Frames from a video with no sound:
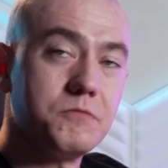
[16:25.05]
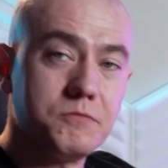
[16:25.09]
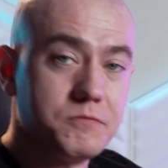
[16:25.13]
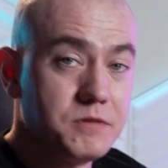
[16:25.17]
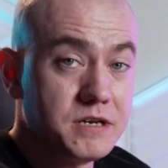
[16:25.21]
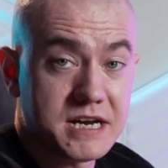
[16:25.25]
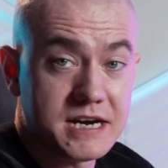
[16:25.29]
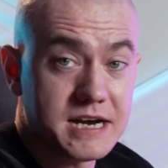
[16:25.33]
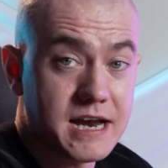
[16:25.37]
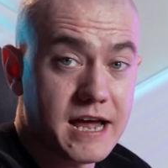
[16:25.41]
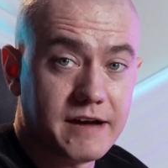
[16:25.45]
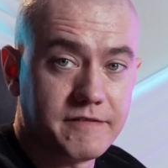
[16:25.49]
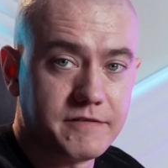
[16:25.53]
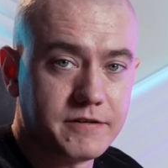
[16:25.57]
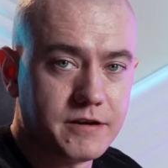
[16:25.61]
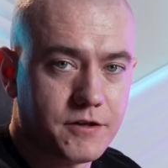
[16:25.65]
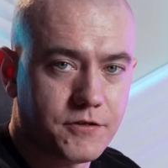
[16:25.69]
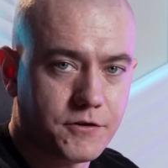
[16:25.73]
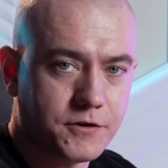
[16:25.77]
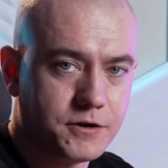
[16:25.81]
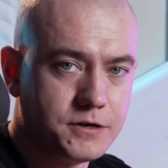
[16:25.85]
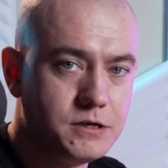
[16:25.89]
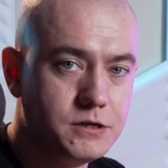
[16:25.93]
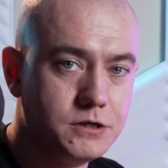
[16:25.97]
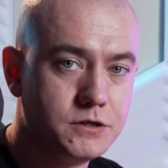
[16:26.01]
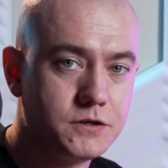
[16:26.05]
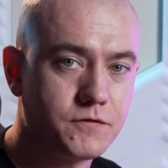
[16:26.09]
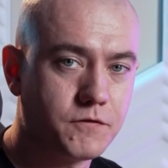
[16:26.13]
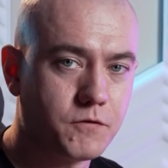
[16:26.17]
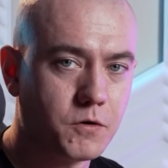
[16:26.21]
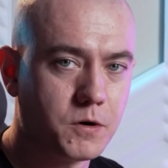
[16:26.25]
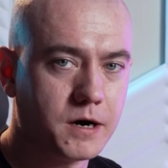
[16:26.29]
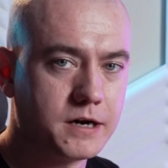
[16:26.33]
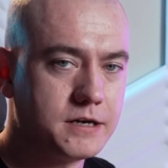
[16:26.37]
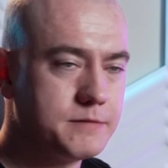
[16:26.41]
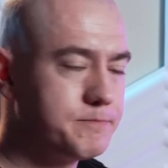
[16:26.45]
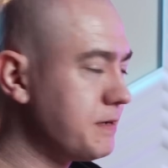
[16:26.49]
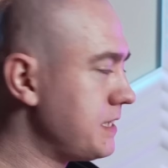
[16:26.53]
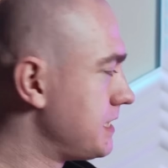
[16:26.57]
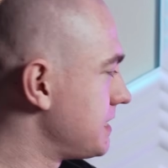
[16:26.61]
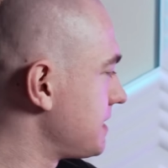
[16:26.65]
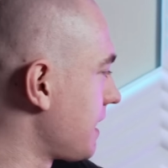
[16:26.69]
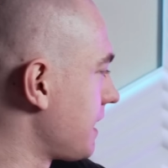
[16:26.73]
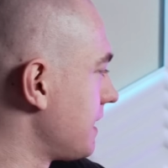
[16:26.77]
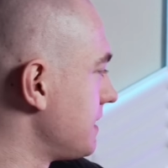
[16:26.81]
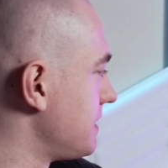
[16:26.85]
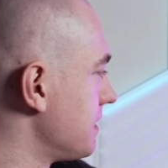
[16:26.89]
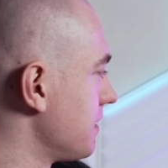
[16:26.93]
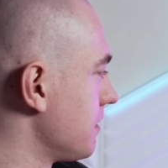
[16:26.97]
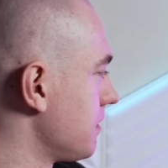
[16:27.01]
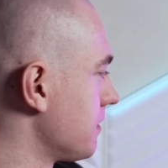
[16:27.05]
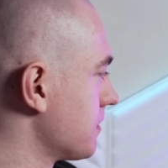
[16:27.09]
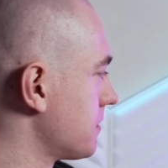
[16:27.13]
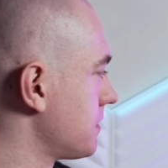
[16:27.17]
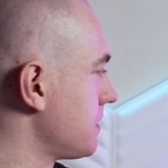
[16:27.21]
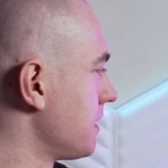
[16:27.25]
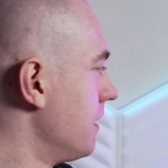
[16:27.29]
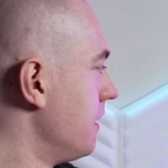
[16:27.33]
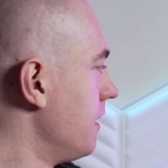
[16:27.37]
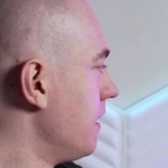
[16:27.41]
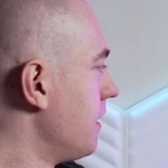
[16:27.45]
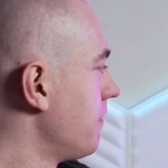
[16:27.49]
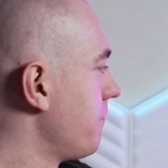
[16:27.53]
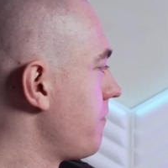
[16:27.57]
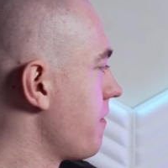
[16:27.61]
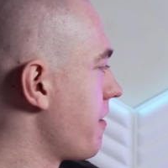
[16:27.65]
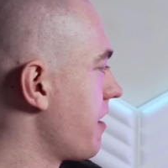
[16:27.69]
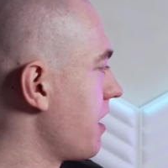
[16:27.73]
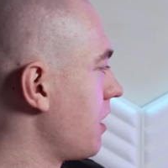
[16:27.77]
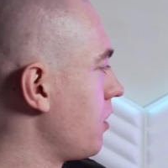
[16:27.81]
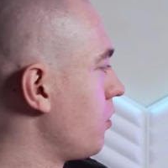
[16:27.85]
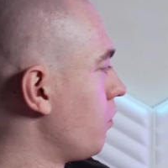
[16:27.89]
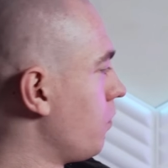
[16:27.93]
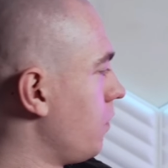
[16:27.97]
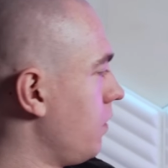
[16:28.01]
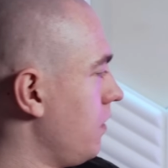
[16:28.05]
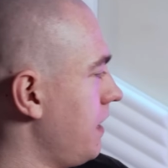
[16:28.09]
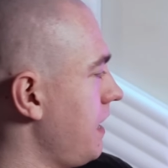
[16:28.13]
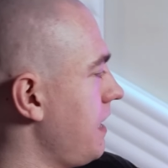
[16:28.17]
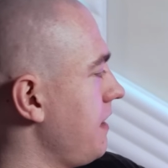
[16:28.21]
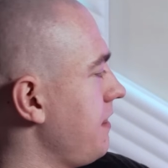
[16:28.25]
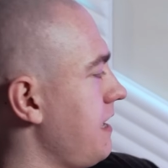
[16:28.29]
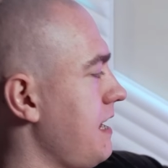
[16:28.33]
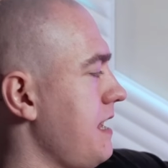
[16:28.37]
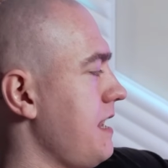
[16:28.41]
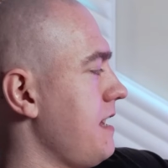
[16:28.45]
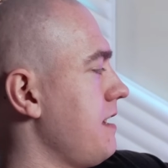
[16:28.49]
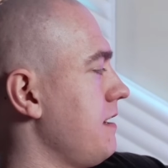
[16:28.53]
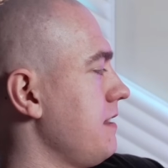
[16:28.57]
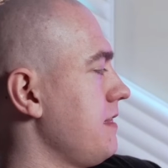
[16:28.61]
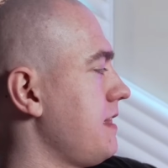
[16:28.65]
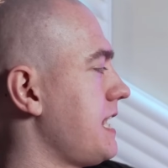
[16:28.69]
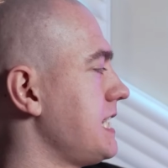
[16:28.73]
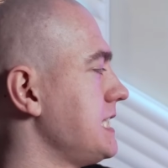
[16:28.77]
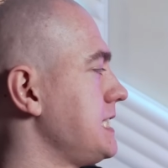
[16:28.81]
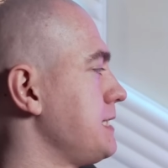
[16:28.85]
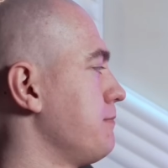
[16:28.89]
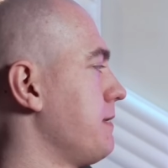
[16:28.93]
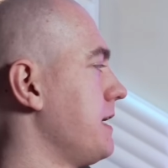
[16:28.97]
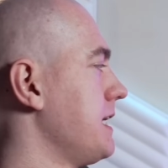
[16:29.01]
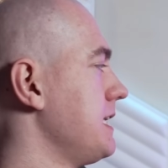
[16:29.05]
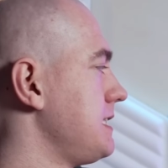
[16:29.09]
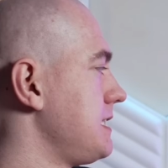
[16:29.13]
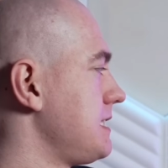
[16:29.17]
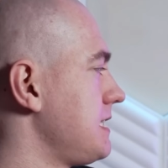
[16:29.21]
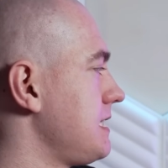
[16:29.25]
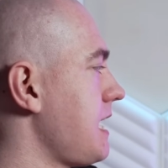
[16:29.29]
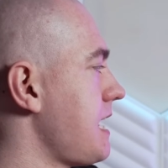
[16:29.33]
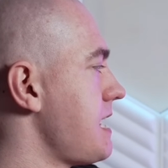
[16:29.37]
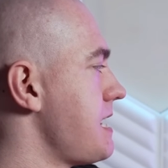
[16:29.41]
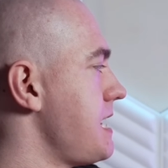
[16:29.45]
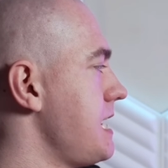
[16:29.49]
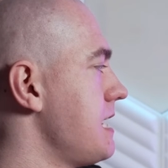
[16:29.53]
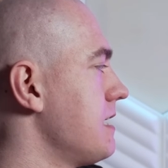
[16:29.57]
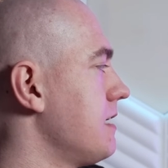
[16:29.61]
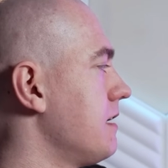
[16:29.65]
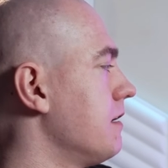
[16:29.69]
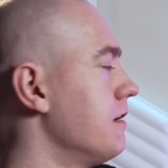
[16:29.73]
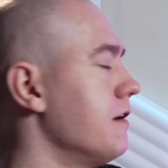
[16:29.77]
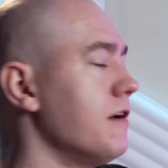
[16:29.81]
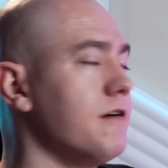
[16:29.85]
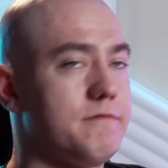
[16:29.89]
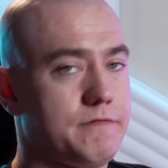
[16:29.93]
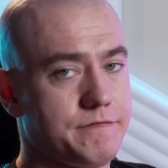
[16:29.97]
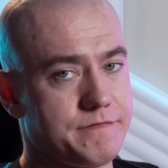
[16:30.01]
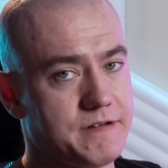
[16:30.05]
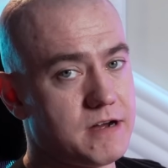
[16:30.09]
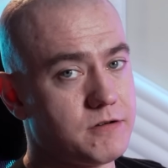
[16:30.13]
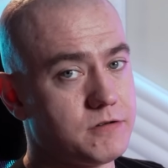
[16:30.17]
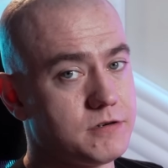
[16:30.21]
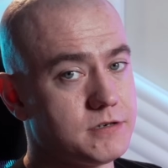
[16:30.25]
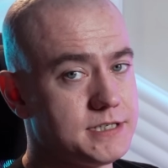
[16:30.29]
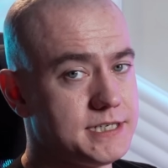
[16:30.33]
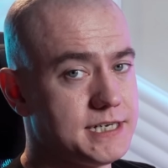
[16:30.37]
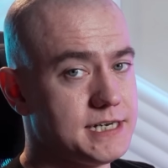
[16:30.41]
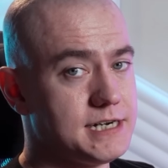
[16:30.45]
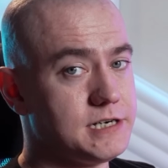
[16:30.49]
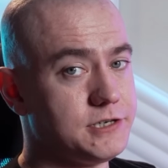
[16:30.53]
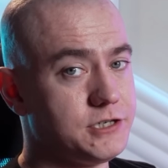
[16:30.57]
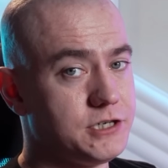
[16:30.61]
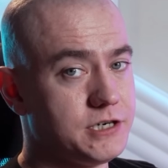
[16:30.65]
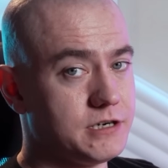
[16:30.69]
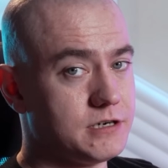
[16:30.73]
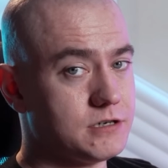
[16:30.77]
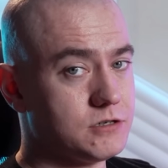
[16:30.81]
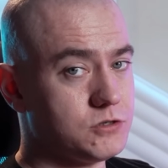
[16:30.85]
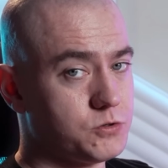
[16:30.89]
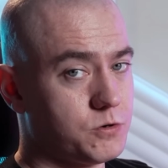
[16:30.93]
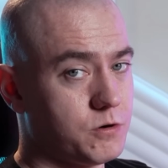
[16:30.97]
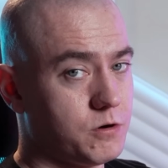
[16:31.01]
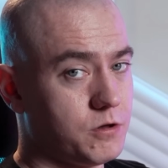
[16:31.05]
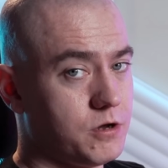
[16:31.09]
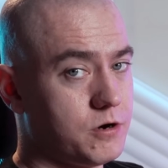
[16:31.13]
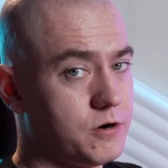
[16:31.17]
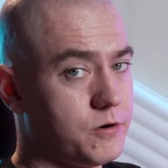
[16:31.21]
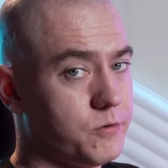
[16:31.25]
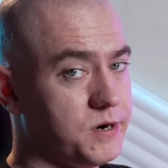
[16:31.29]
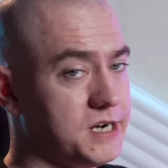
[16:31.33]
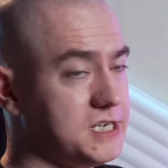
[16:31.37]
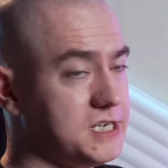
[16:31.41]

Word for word: we didn't have another use for it besides it looks very cool. And then that's my Stadia Founders Edition controller,